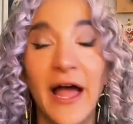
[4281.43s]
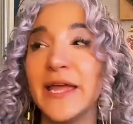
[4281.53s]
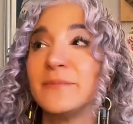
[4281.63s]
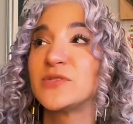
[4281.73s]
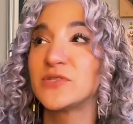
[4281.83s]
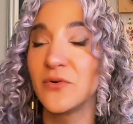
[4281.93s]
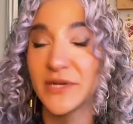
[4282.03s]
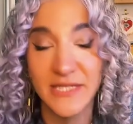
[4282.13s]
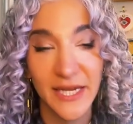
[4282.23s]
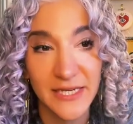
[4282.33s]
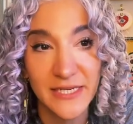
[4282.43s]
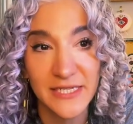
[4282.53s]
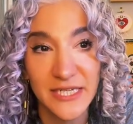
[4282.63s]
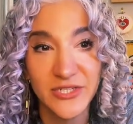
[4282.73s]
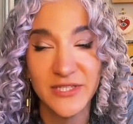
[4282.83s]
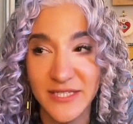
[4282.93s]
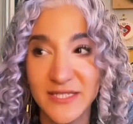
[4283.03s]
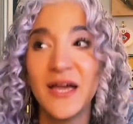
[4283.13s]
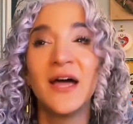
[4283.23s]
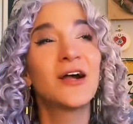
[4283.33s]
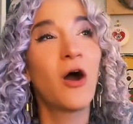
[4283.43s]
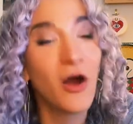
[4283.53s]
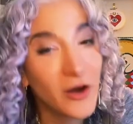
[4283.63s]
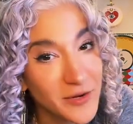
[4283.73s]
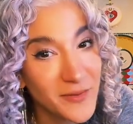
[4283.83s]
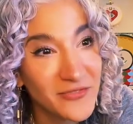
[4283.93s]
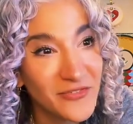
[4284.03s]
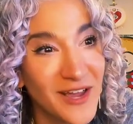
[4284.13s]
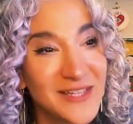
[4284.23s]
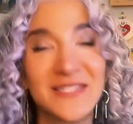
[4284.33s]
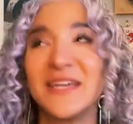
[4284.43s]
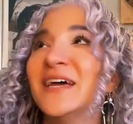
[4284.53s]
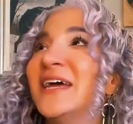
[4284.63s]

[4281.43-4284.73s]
I am so excited to teach this card, my friends.